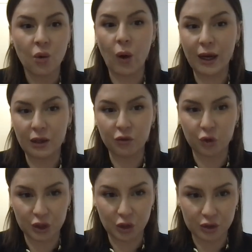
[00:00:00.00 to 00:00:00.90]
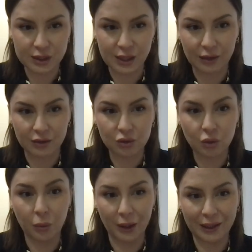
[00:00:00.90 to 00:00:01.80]
waiting for the other side
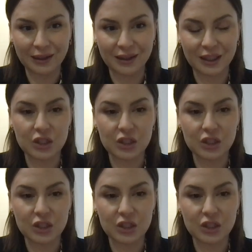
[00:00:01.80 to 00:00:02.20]
to blink.